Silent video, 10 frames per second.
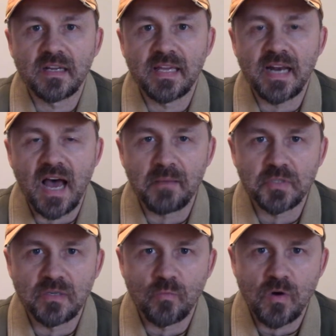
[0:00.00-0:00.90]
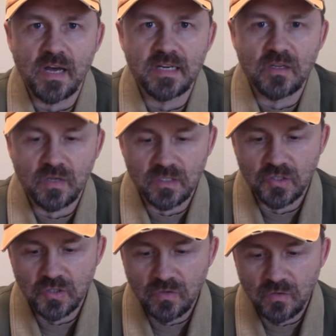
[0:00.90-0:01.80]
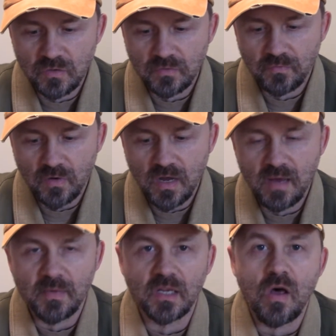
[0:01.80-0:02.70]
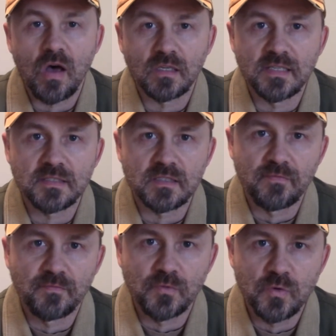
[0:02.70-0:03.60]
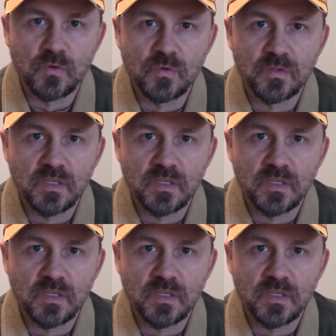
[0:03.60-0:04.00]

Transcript: In option one, you can choose from a long list of foods.